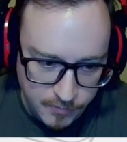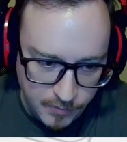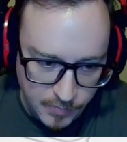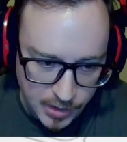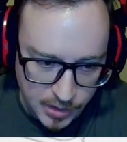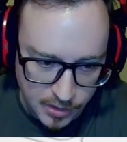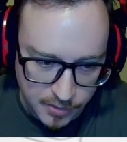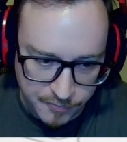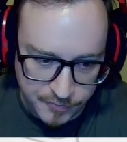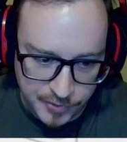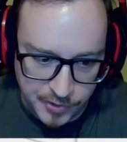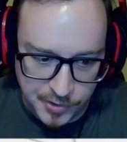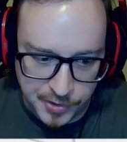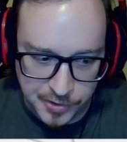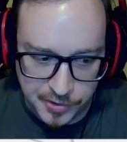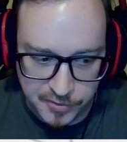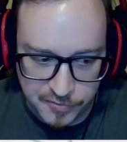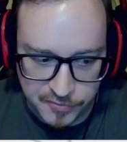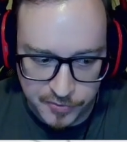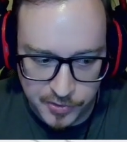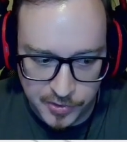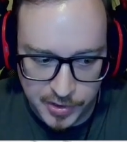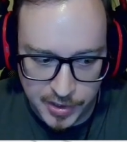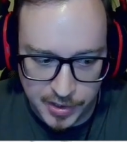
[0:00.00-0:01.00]
appearing the
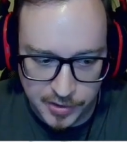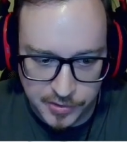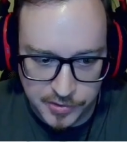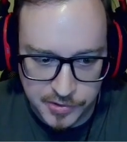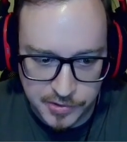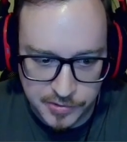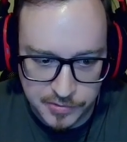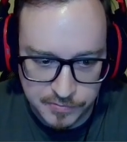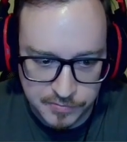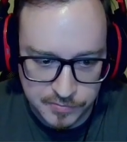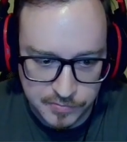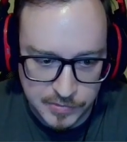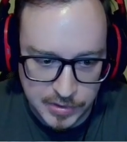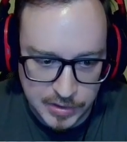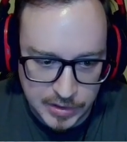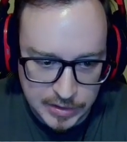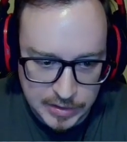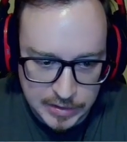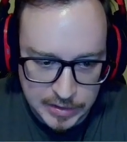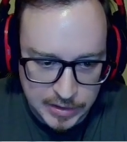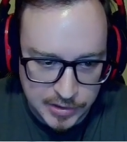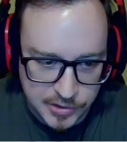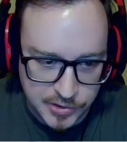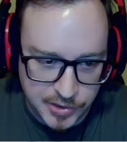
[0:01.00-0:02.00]
full house.
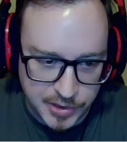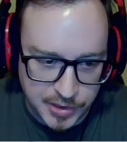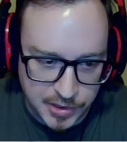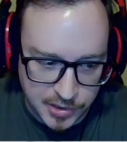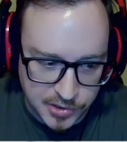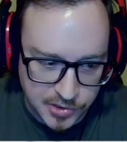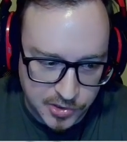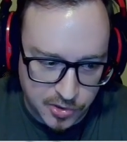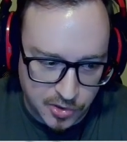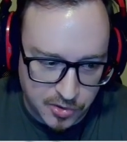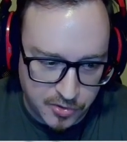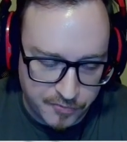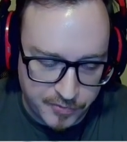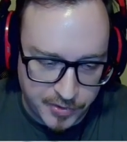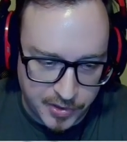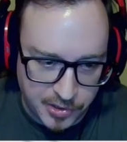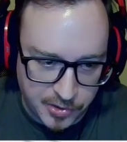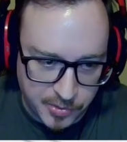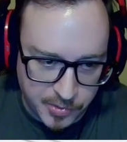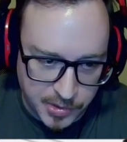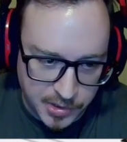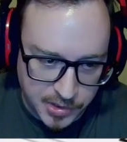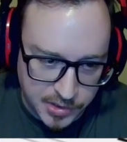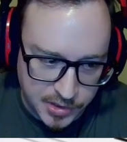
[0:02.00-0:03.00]
He does call very
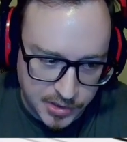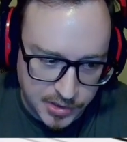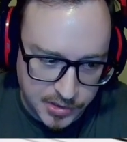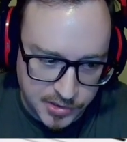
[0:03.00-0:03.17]
quickly.